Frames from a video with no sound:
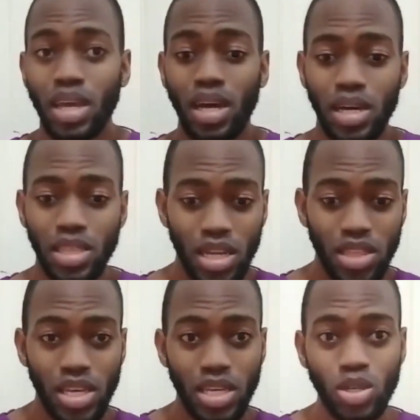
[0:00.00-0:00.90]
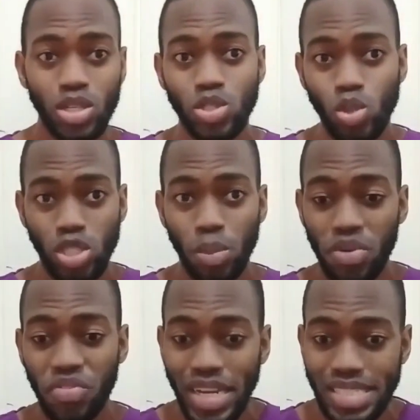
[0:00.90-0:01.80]
Another thing you can do to
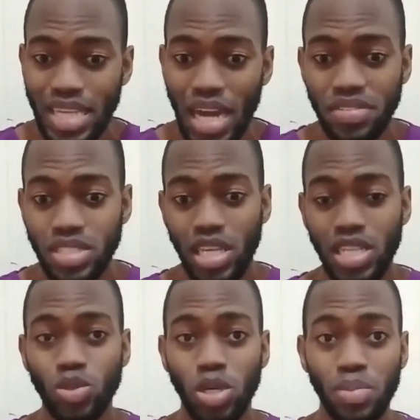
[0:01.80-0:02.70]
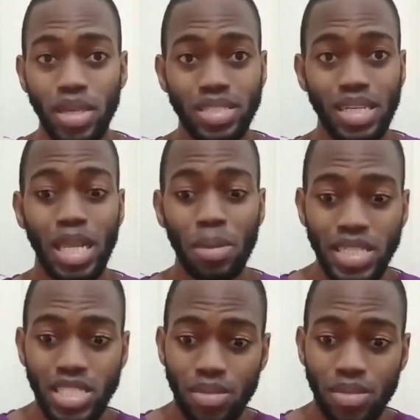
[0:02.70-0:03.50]
prevent cavities would be to limit